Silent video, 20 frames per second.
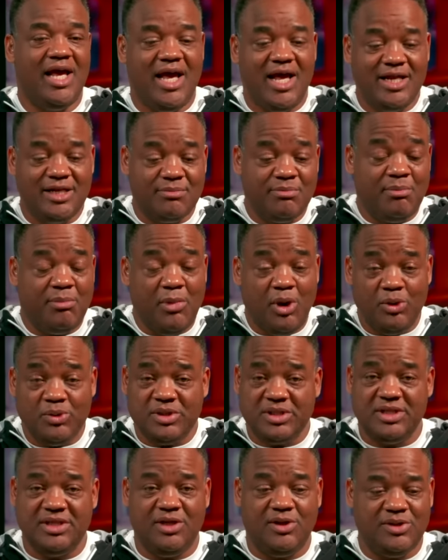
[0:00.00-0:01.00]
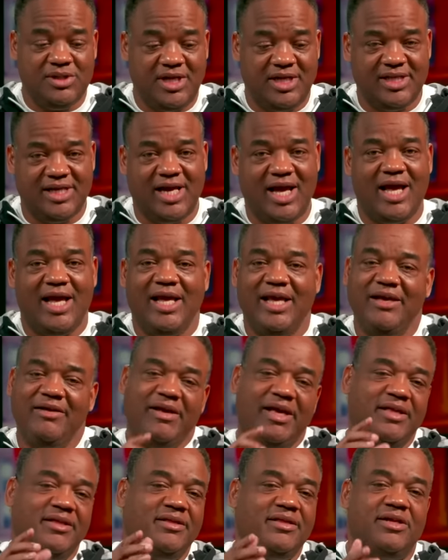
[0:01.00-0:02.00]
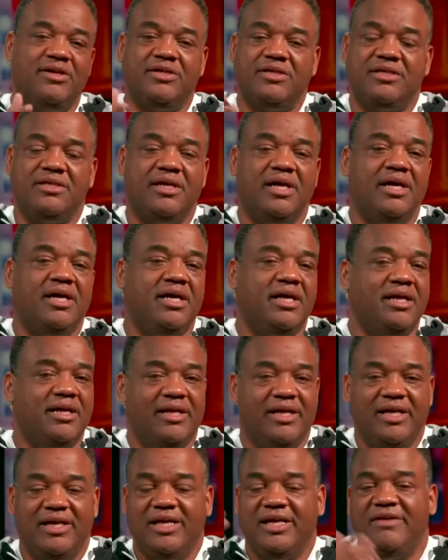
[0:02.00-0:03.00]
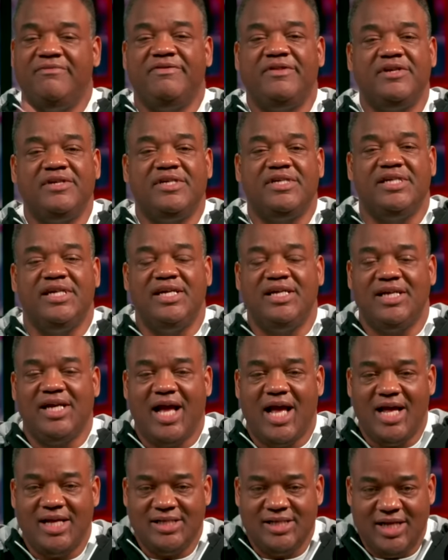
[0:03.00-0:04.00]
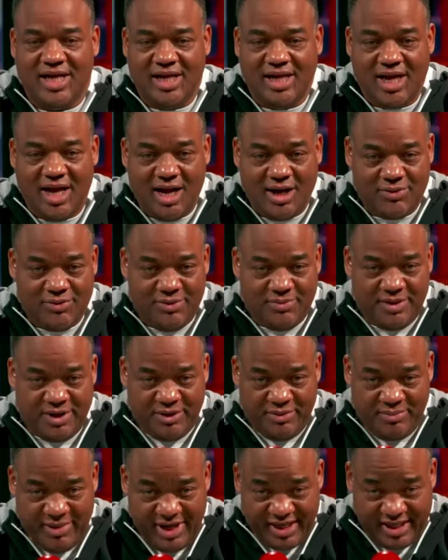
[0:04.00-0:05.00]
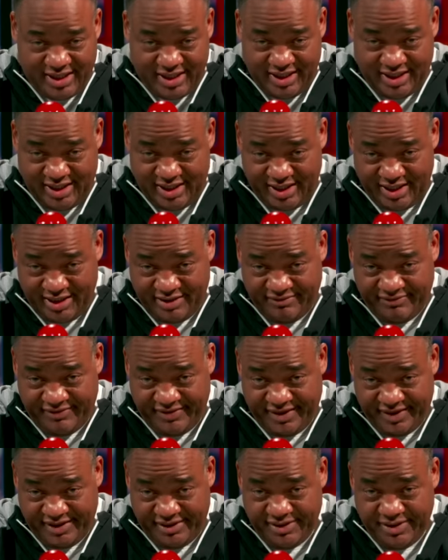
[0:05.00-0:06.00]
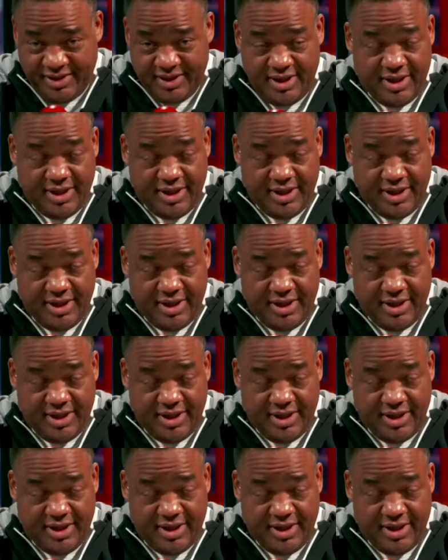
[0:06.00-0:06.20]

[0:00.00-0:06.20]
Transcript: And most of those other guys, if there's 10 guys in that locker room that'll make it in the NFL,